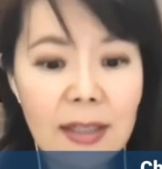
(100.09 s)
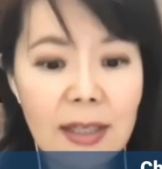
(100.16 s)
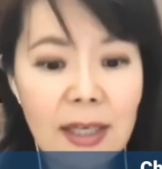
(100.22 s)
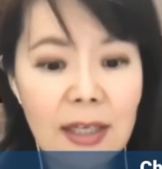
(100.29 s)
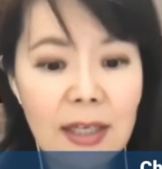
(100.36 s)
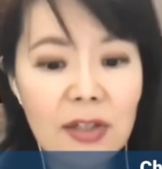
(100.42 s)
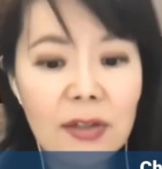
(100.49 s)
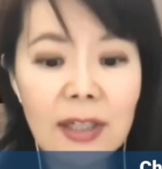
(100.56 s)

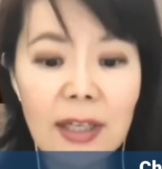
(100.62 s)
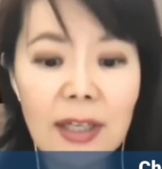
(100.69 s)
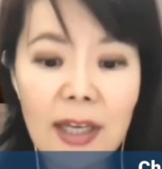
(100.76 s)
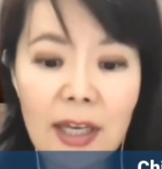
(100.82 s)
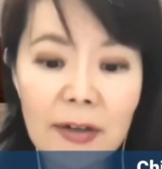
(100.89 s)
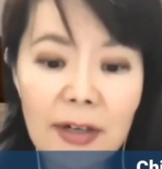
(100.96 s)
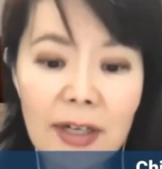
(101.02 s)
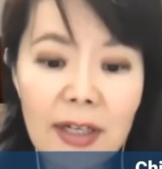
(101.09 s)
scheduling
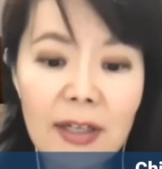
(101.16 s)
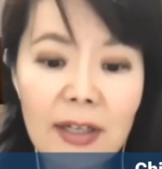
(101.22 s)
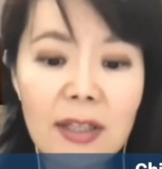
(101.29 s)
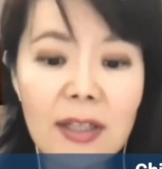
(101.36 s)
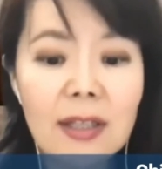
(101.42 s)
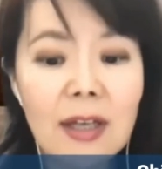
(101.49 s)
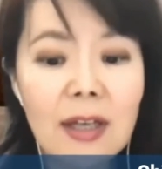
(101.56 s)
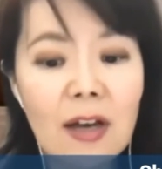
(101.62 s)

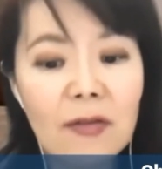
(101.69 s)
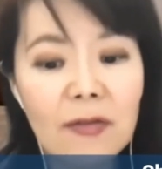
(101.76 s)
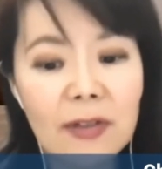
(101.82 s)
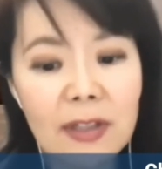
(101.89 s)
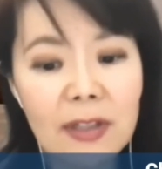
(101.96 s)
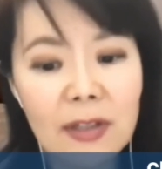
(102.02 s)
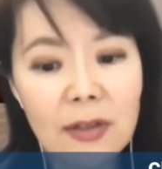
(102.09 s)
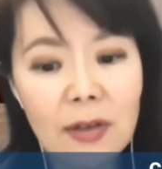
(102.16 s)
hearings,
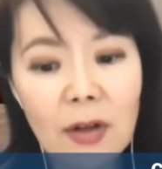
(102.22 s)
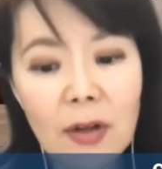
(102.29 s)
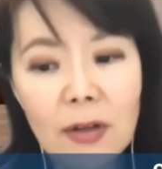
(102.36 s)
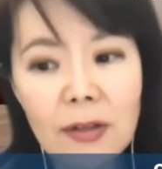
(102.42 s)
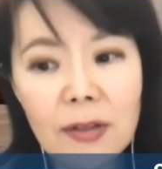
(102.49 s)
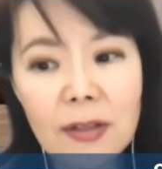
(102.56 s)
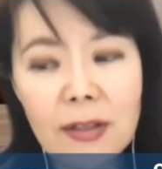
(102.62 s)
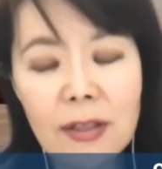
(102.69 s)
conference
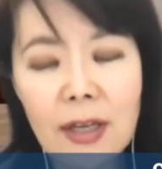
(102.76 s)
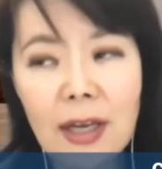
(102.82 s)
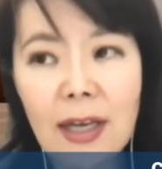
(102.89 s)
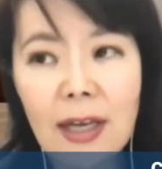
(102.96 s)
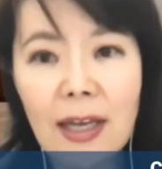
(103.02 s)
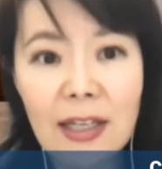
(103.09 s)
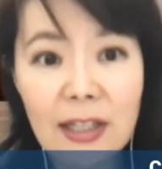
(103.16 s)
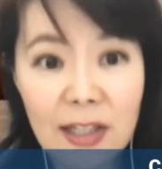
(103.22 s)
calls,
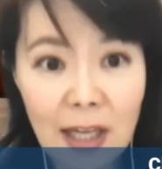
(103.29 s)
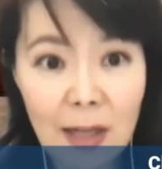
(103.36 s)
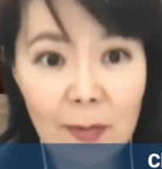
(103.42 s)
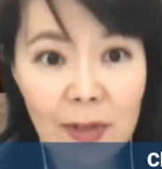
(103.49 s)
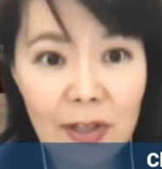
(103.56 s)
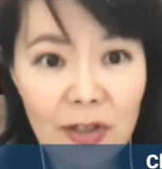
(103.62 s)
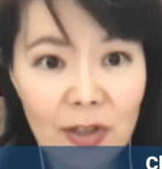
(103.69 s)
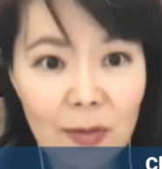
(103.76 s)

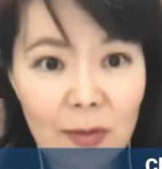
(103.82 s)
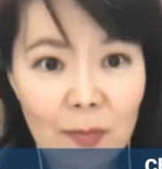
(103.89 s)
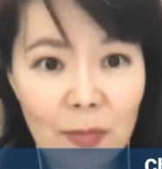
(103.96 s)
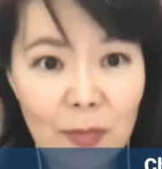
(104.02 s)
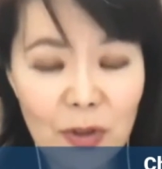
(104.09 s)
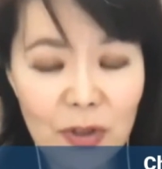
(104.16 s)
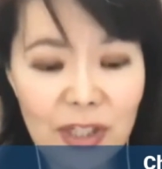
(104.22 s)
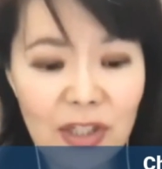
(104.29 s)
establishing
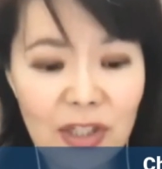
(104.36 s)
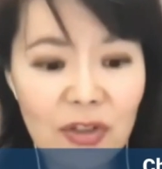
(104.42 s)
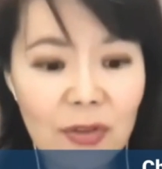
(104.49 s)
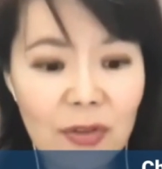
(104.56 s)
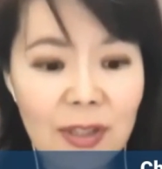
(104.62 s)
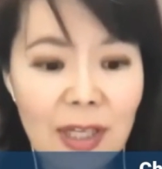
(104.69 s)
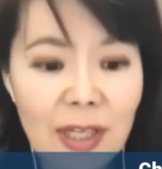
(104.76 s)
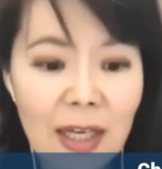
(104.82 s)

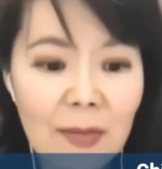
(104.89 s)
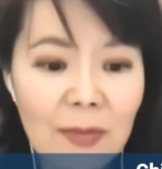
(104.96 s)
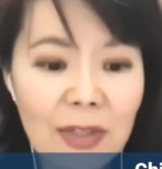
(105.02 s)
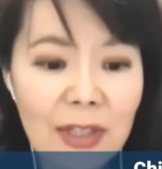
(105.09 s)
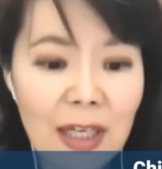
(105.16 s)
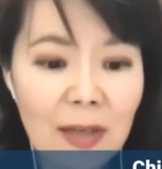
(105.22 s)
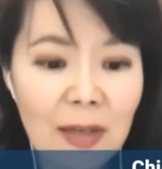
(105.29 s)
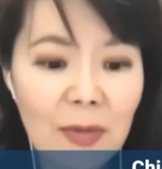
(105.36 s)
procedural
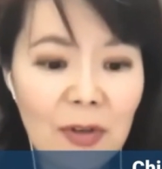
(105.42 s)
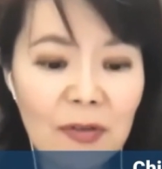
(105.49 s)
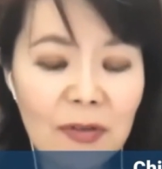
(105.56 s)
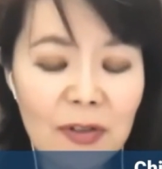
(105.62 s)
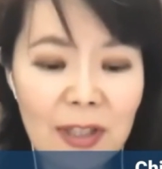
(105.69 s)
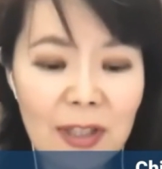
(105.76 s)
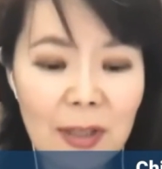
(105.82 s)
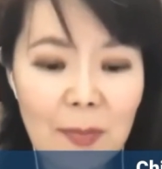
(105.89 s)
timetable
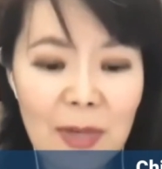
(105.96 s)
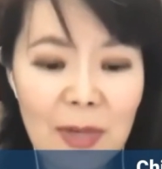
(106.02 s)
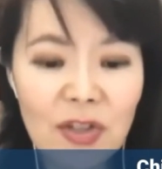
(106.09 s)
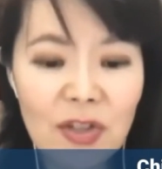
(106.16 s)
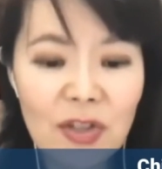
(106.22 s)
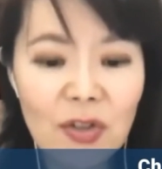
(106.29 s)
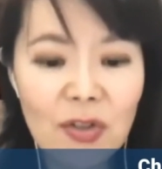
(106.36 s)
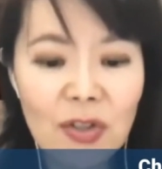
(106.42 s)
for
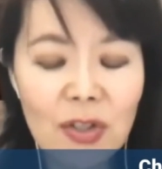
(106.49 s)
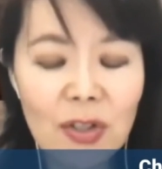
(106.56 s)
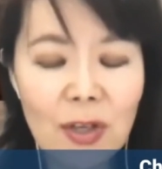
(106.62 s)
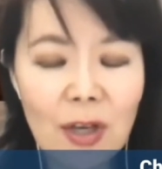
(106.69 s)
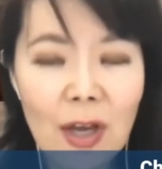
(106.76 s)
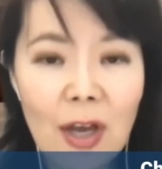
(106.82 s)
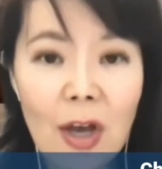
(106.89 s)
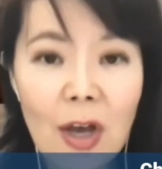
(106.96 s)
submissions,
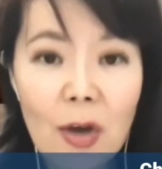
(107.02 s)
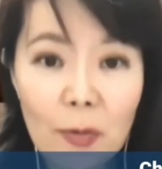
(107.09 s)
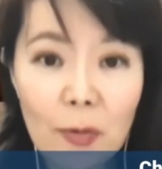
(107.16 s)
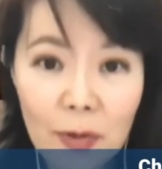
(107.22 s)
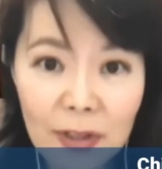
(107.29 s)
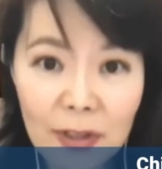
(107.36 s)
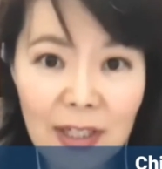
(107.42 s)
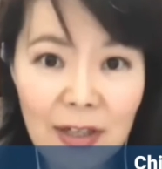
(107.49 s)

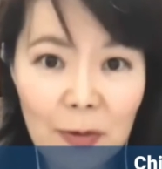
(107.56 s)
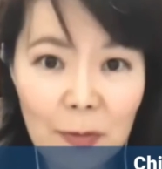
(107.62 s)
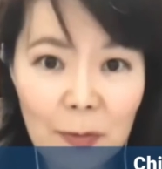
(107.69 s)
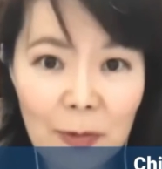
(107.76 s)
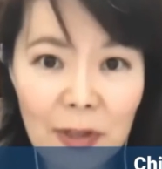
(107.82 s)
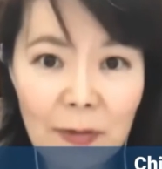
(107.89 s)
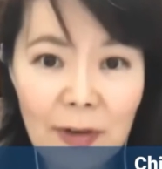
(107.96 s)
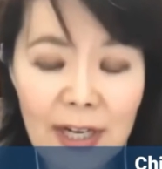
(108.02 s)
ruling on
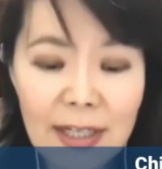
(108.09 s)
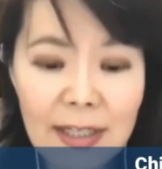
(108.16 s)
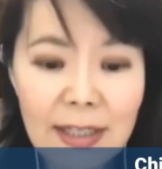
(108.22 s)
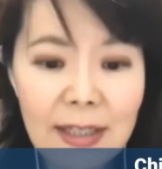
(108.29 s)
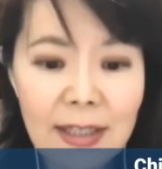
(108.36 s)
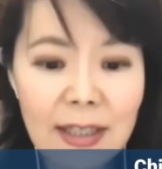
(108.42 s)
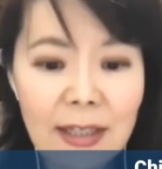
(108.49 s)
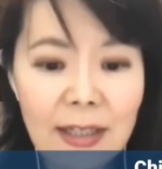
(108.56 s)

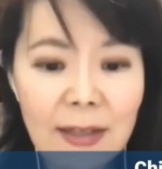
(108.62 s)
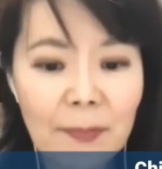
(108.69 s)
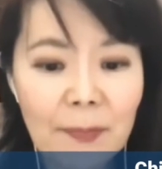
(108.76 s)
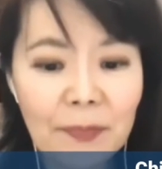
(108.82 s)
requests,